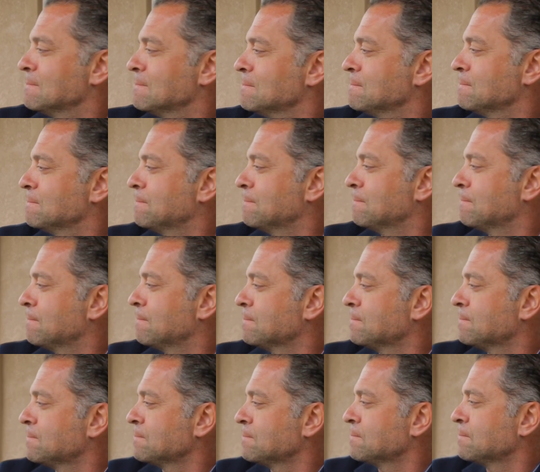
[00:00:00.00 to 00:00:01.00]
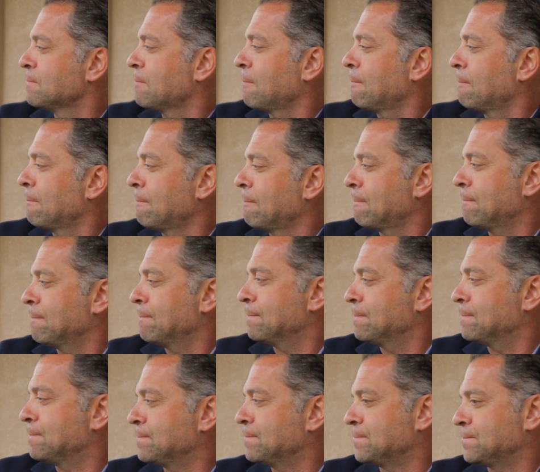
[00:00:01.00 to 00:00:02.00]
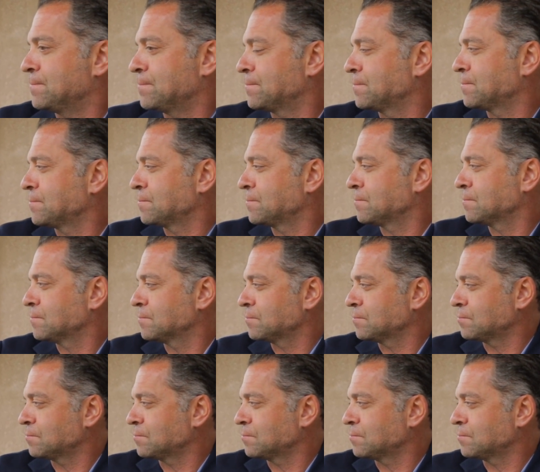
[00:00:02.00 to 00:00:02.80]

(not speaking)